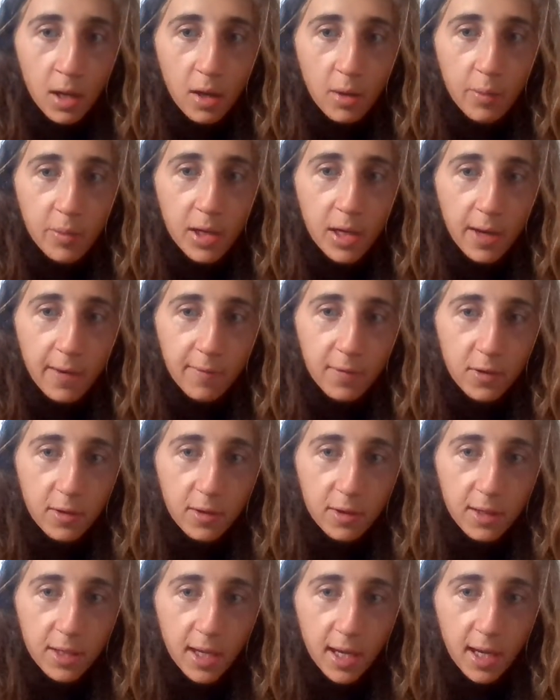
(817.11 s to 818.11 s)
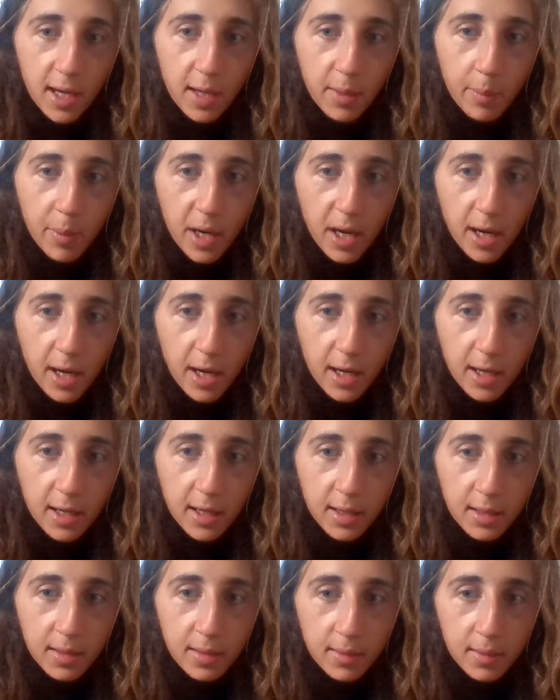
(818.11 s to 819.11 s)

hope you have a good day. Bye.